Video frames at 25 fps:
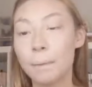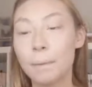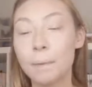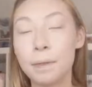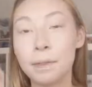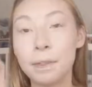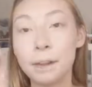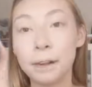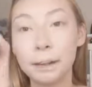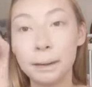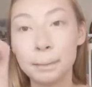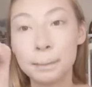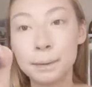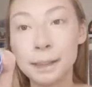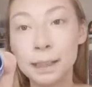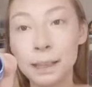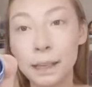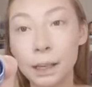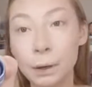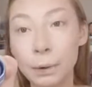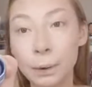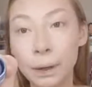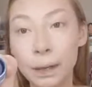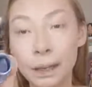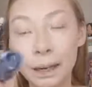the
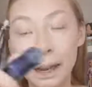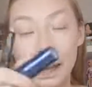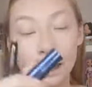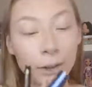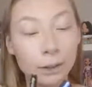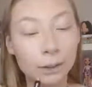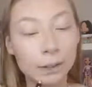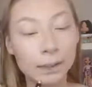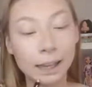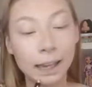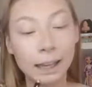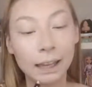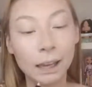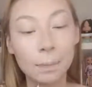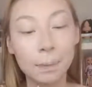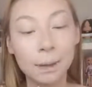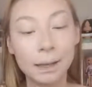lipstick queen Hello Sailor,